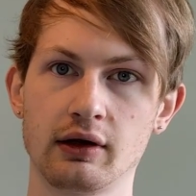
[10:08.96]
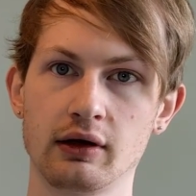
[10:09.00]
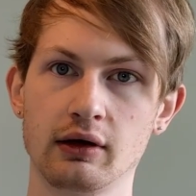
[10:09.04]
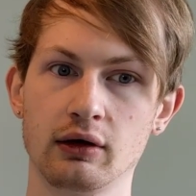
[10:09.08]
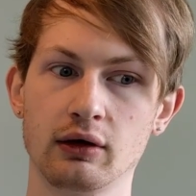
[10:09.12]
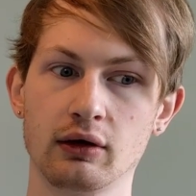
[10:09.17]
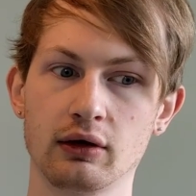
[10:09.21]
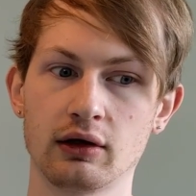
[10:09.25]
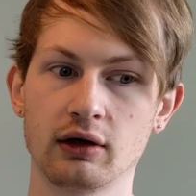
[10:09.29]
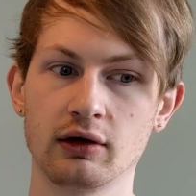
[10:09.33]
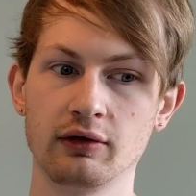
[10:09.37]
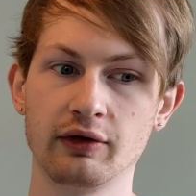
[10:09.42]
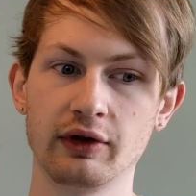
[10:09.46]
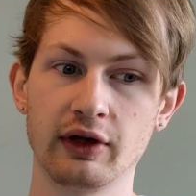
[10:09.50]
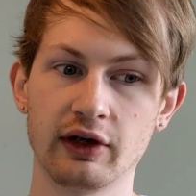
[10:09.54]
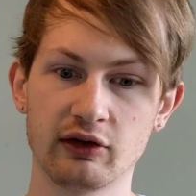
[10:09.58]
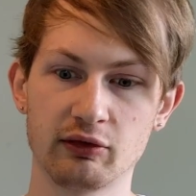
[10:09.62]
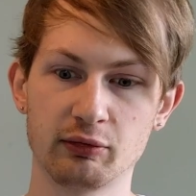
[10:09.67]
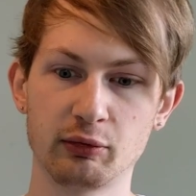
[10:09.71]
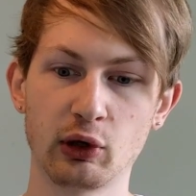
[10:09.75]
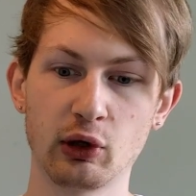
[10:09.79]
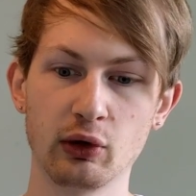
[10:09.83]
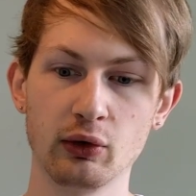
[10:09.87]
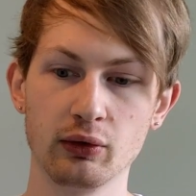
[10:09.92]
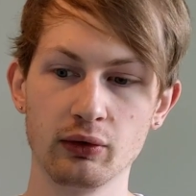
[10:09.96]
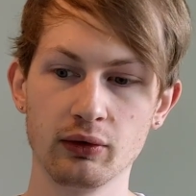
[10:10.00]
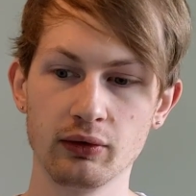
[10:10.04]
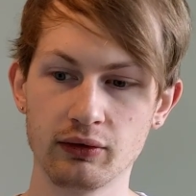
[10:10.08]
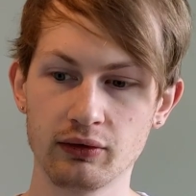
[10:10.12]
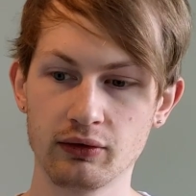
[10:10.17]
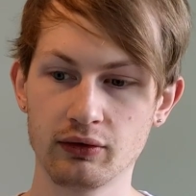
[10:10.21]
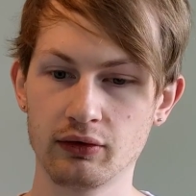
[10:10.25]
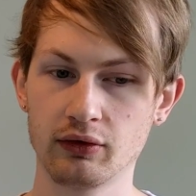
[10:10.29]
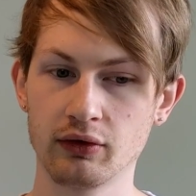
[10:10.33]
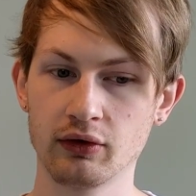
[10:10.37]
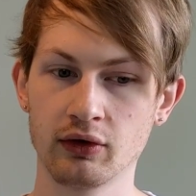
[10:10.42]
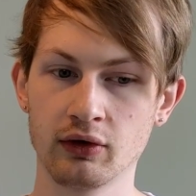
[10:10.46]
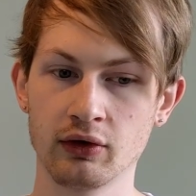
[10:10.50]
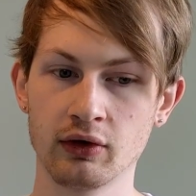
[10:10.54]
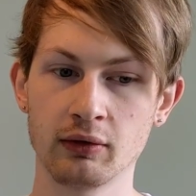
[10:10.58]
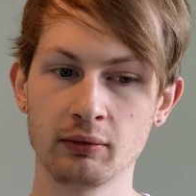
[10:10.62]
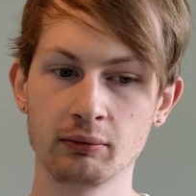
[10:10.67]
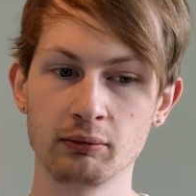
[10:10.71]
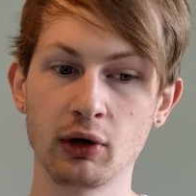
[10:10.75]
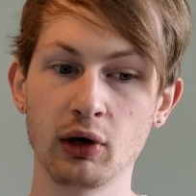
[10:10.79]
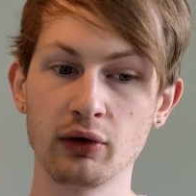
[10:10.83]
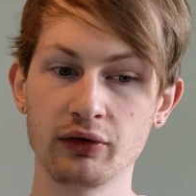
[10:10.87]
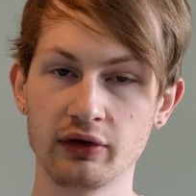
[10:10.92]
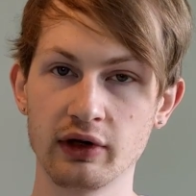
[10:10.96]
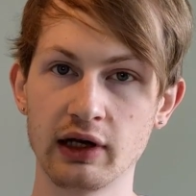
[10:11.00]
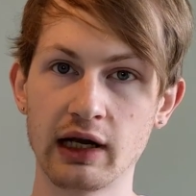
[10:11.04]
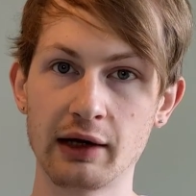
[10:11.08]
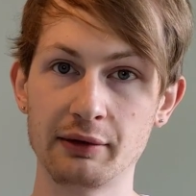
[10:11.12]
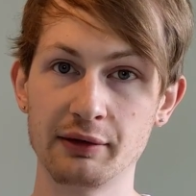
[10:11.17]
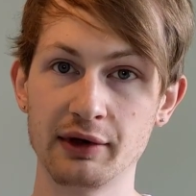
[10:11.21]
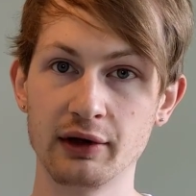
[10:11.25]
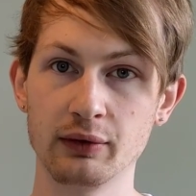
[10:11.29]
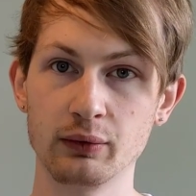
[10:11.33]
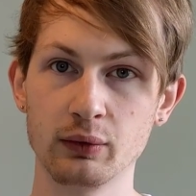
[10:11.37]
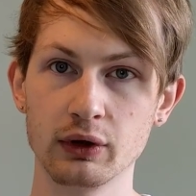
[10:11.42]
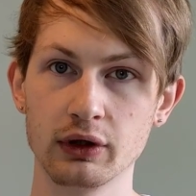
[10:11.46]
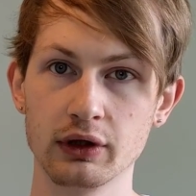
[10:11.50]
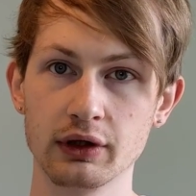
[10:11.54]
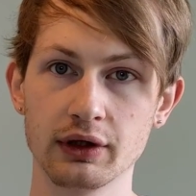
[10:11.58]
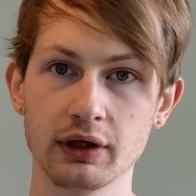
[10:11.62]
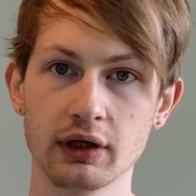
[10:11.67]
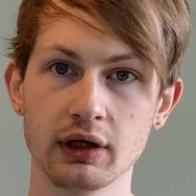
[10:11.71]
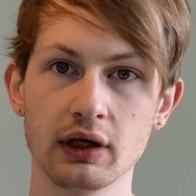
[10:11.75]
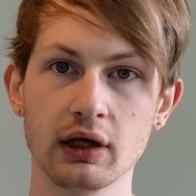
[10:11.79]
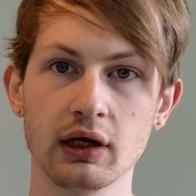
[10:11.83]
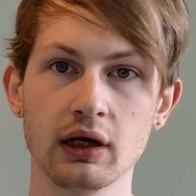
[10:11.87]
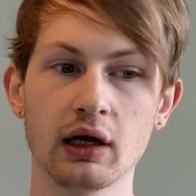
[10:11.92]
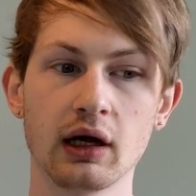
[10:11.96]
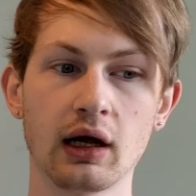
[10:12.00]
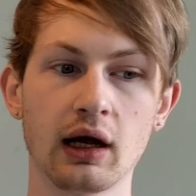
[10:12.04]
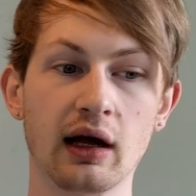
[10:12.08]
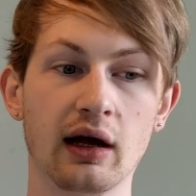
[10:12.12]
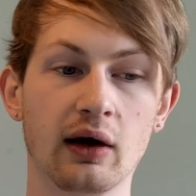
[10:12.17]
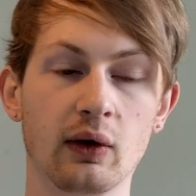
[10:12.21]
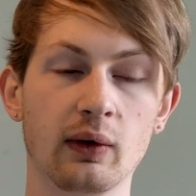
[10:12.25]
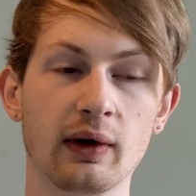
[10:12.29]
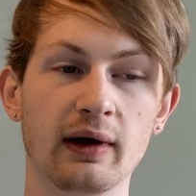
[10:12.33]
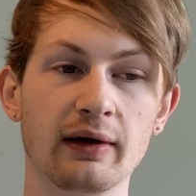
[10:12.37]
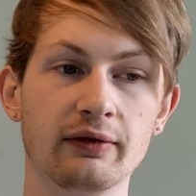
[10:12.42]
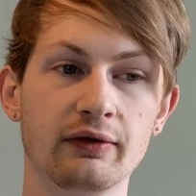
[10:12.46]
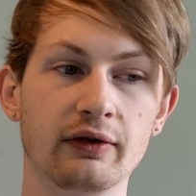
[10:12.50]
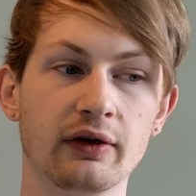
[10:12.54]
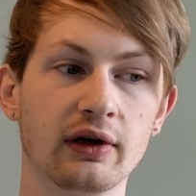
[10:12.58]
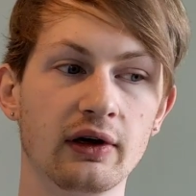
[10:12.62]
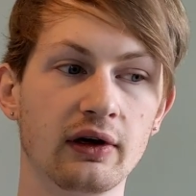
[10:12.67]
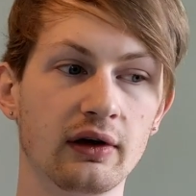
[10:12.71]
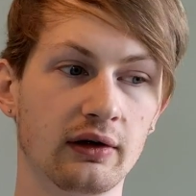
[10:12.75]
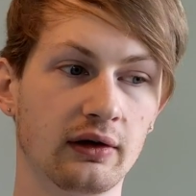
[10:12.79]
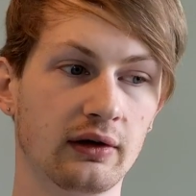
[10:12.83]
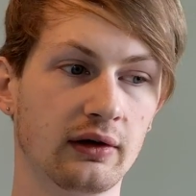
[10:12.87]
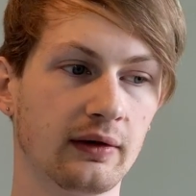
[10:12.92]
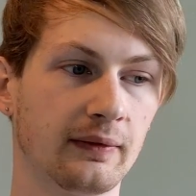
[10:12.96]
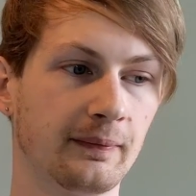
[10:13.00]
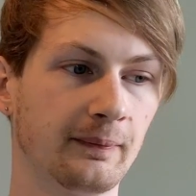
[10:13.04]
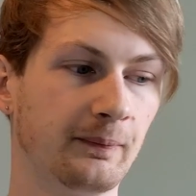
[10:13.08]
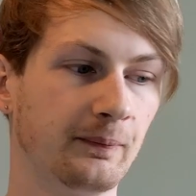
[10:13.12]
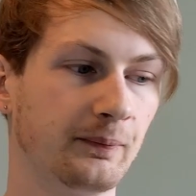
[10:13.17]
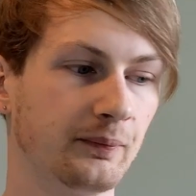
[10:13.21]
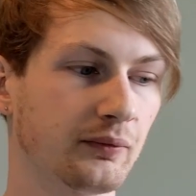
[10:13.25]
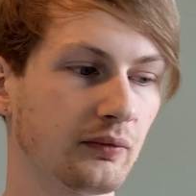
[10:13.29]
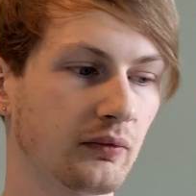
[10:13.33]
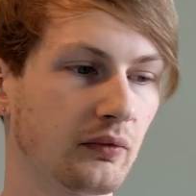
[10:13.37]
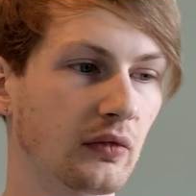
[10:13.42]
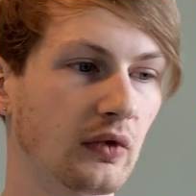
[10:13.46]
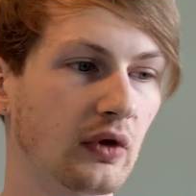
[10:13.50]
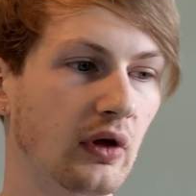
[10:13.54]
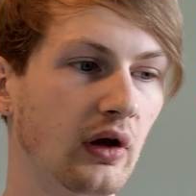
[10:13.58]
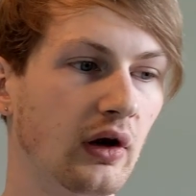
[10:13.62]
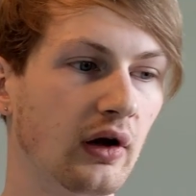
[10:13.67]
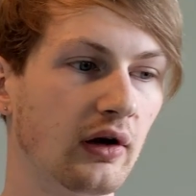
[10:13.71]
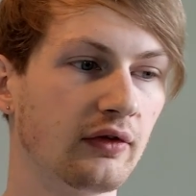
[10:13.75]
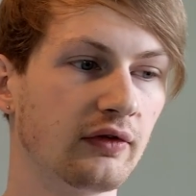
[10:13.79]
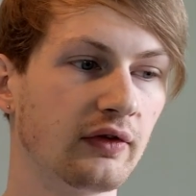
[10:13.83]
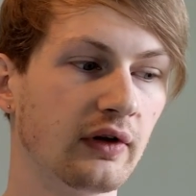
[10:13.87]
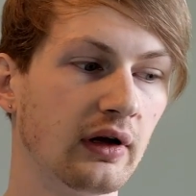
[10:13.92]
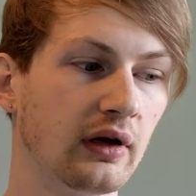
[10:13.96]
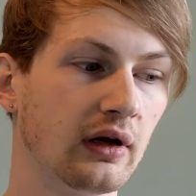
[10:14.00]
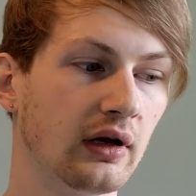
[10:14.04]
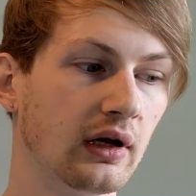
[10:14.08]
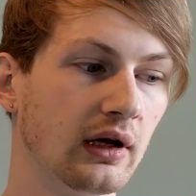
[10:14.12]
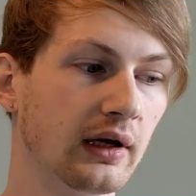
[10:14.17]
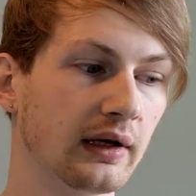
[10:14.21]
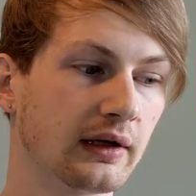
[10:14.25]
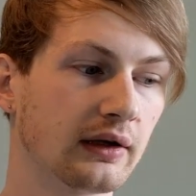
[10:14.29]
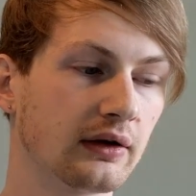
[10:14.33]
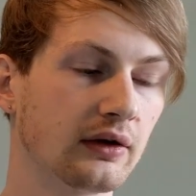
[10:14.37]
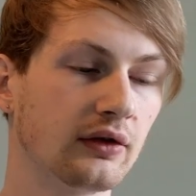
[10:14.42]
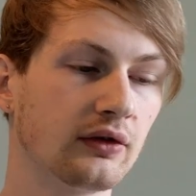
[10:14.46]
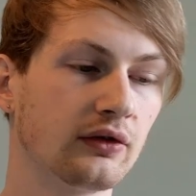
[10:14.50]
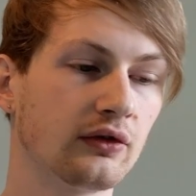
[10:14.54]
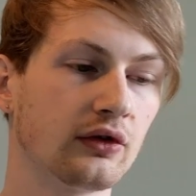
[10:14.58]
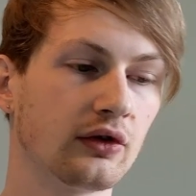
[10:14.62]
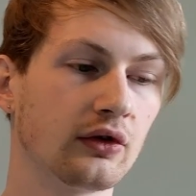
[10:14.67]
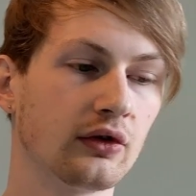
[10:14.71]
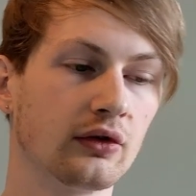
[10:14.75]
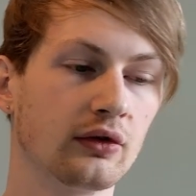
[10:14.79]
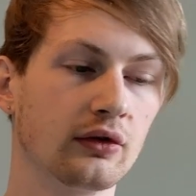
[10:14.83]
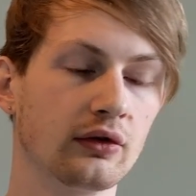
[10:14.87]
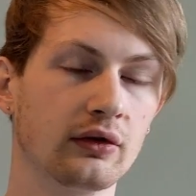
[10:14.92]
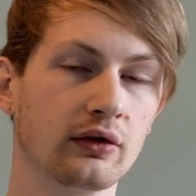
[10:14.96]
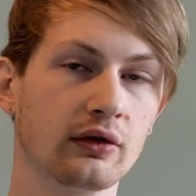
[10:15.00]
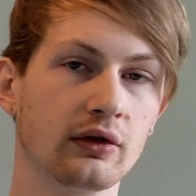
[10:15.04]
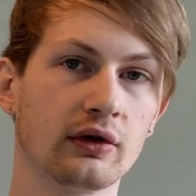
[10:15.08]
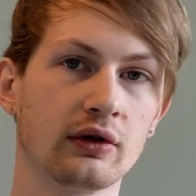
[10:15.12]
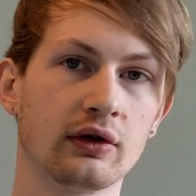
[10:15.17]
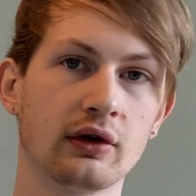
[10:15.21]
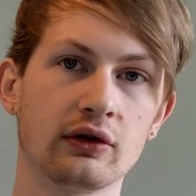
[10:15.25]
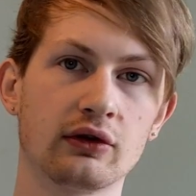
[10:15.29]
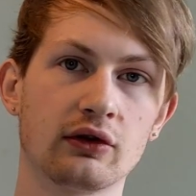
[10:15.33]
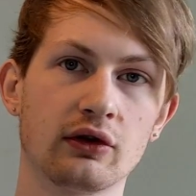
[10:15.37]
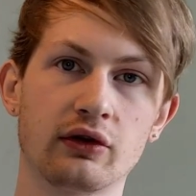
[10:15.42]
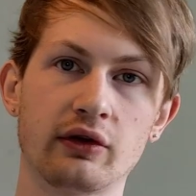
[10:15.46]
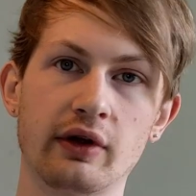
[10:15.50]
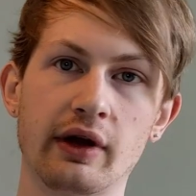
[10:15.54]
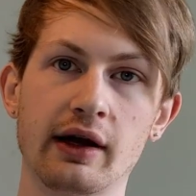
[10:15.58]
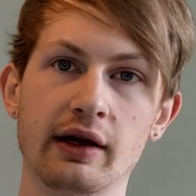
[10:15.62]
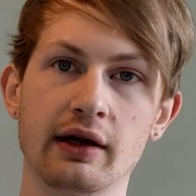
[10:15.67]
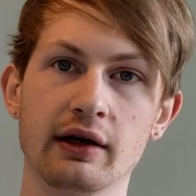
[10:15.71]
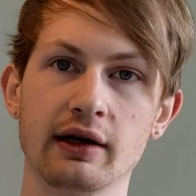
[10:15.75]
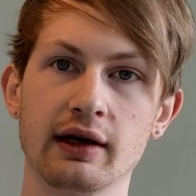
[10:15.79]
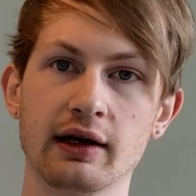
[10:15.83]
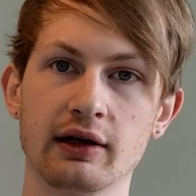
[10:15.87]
look of the exposed multi-laminate wood. However, I felt like to just add an